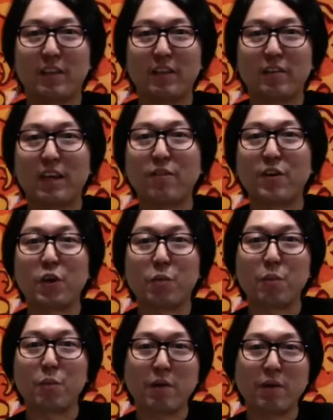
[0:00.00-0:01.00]
Kevin, you
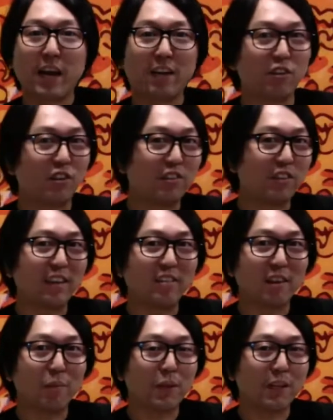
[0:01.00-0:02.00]
may want to actually say
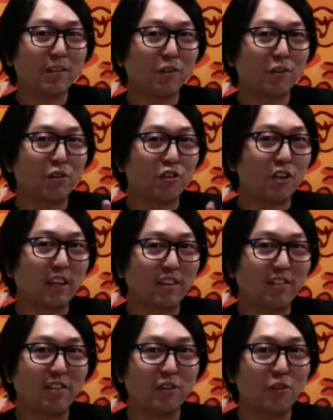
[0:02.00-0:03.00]
something to
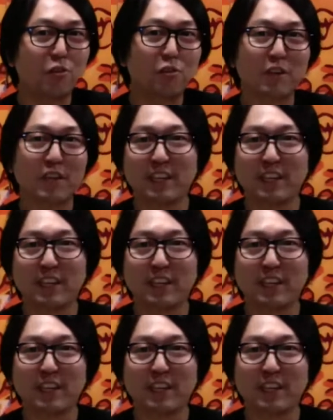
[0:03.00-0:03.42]
change the screen.